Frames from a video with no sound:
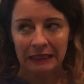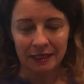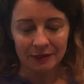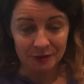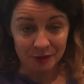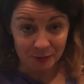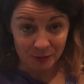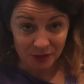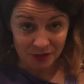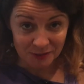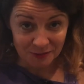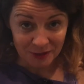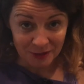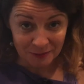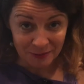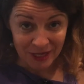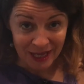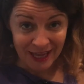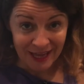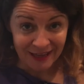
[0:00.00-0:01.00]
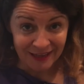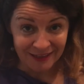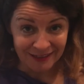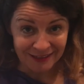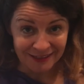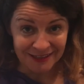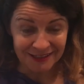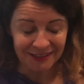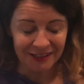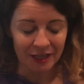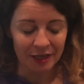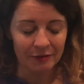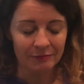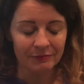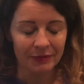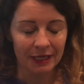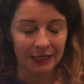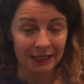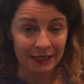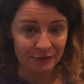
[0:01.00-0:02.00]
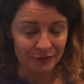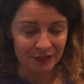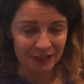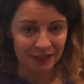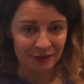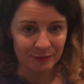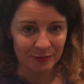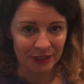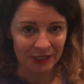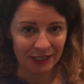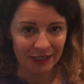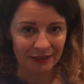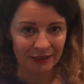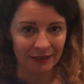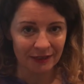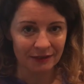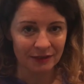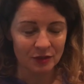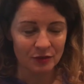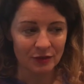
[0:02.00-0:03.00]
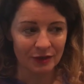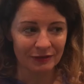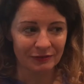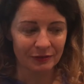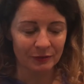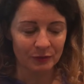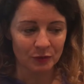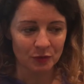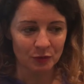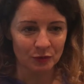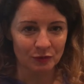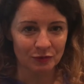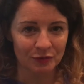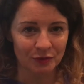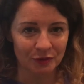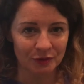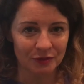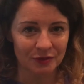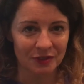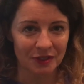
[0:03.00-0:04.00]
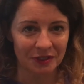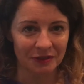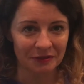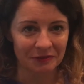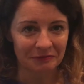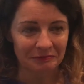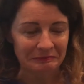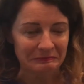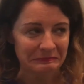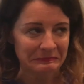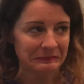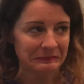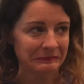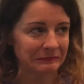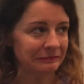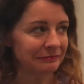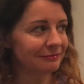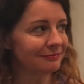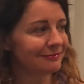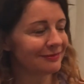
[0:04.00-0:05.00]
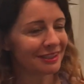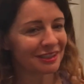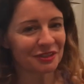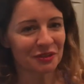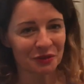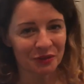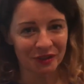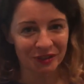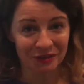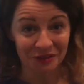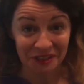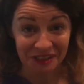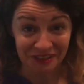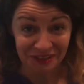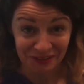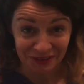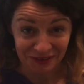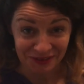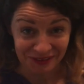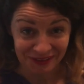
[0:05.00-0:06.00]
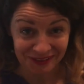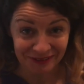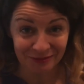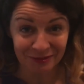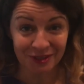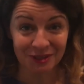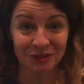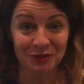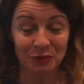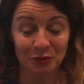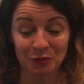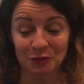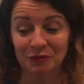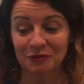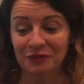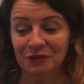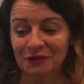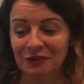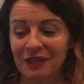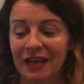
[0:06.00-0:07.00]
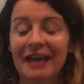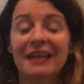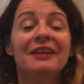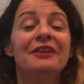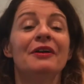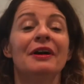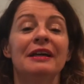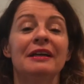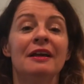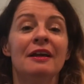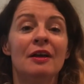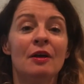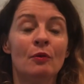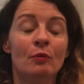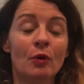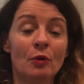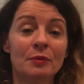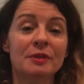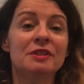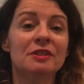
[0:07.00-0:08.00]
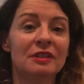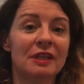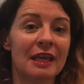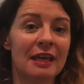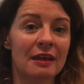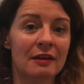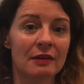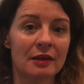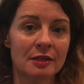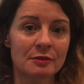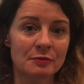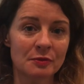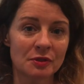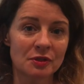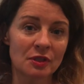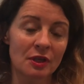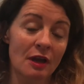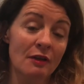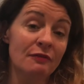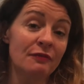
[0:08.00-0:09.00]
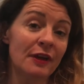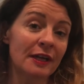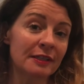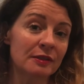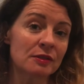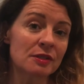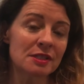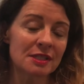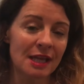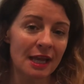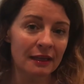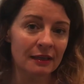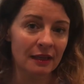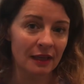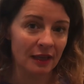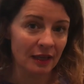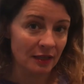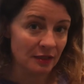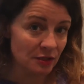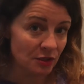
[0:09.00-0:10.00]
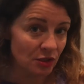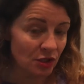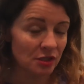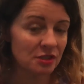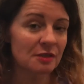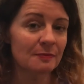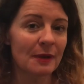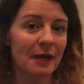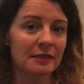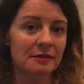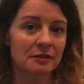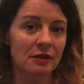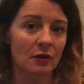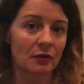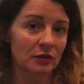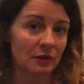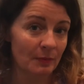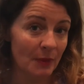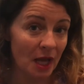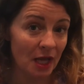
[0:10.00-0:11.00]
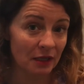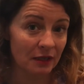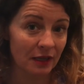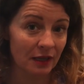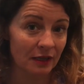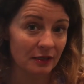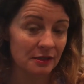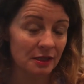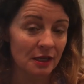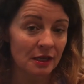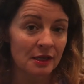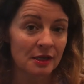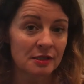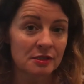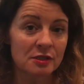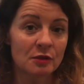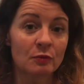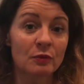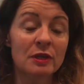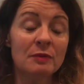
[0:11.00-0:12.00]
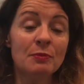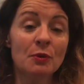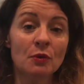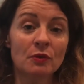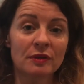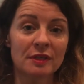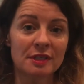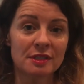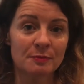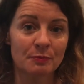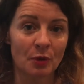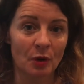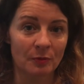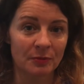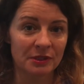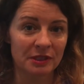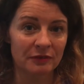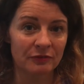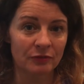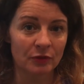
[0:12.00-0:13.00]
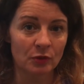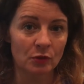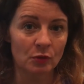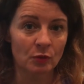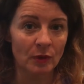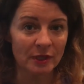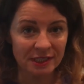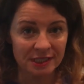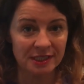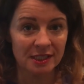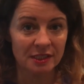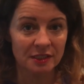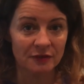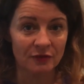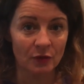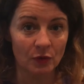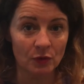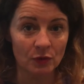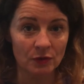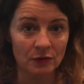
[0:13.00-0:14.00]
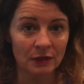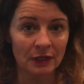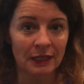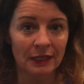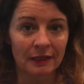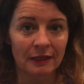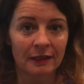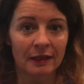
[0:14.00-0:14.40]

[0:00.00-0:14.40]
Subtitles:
I was supposed to meet him at 8. I left a little bit late and the traffic was awful, so I got here at 9, which is awful. Anyway, what we're doing here is we're doing our final snag. It is just about to go on the market. So we bought this property for 164.